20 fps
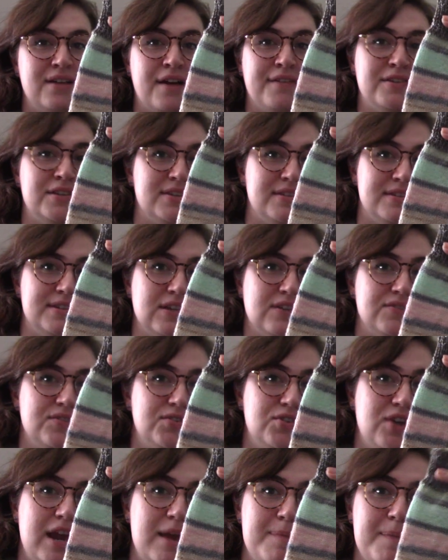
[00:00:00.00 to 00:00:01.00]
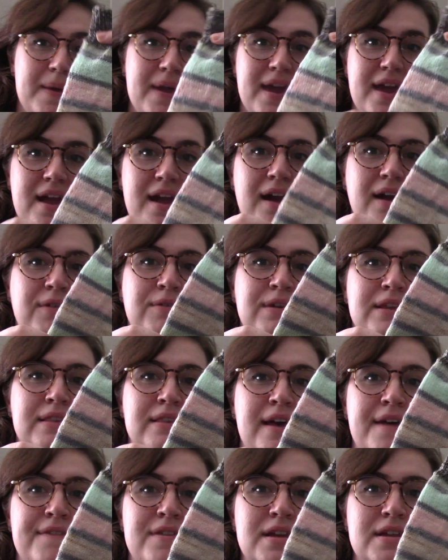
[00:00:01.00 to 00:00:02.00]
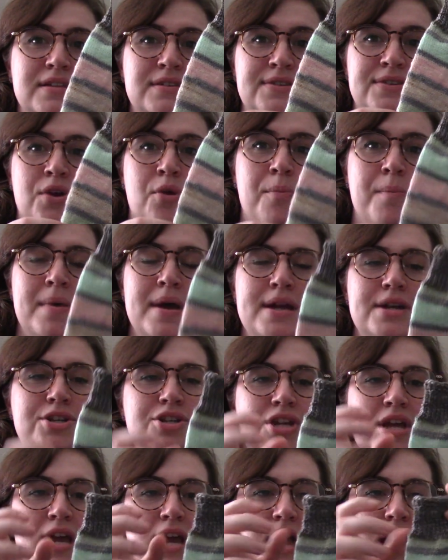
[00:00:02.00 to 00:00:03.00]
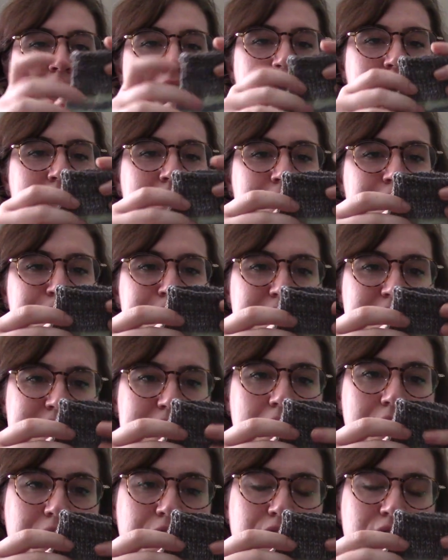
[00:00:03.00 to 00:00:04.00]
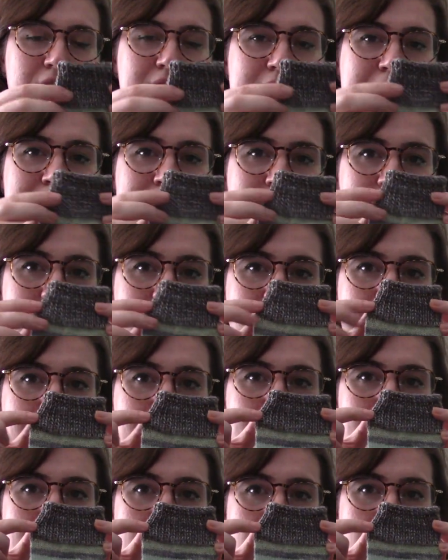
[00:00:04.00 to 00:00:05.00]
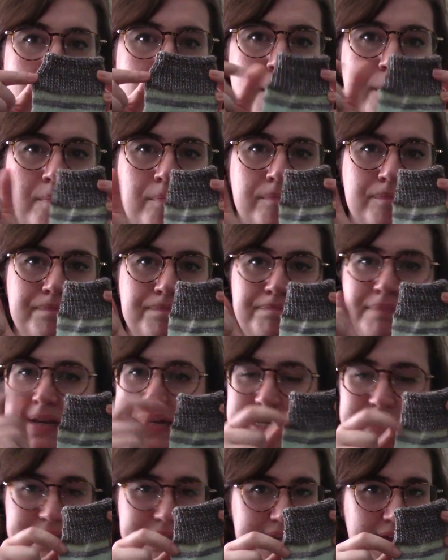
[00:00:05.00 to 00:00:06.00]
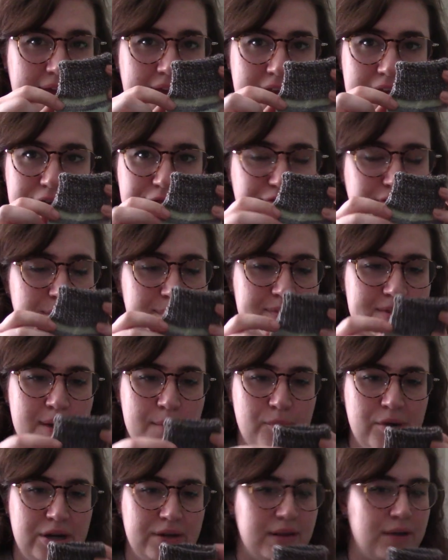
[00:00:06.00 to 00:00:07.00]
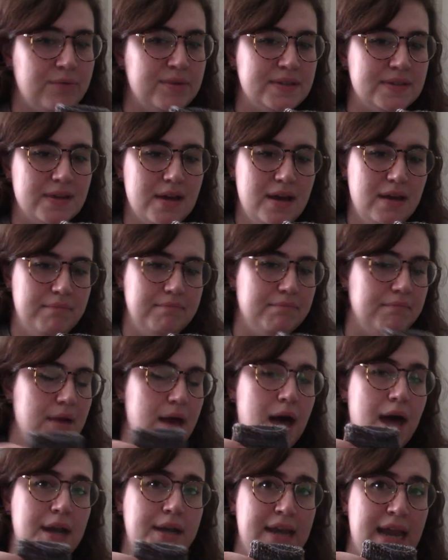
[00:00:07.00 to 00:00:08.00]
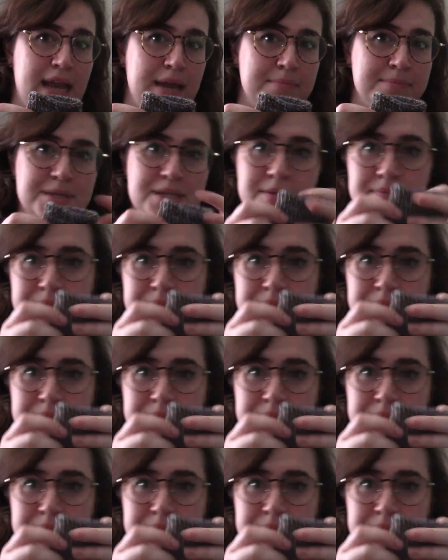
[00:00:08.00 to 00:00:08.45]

obviously self-striping. We love it so much. I have picked out a random mini skein from somewhere that was unnamed